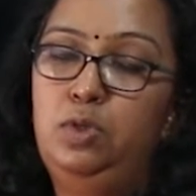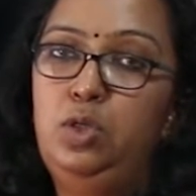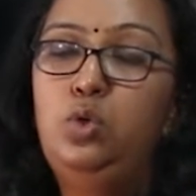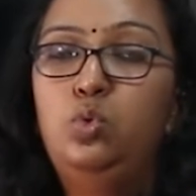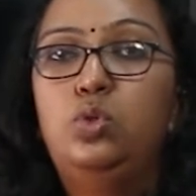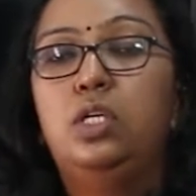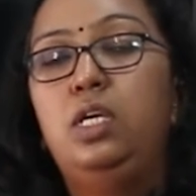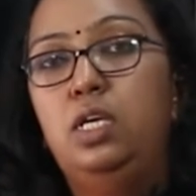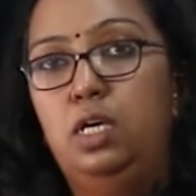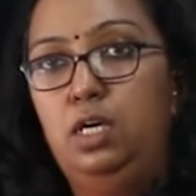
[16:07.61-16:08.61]
use
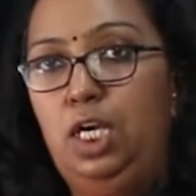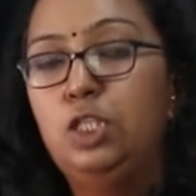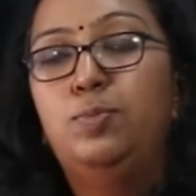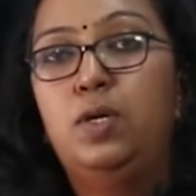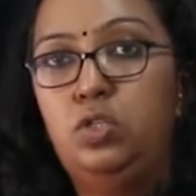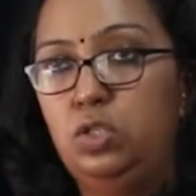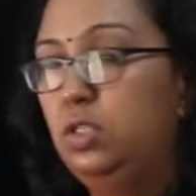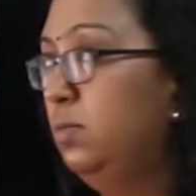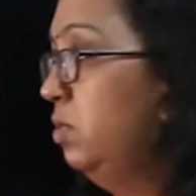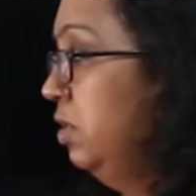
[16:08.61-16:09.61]
expert
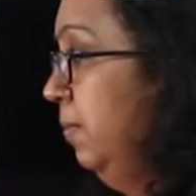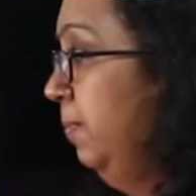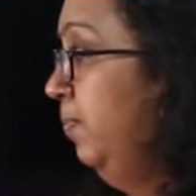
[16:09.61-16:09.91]
systems.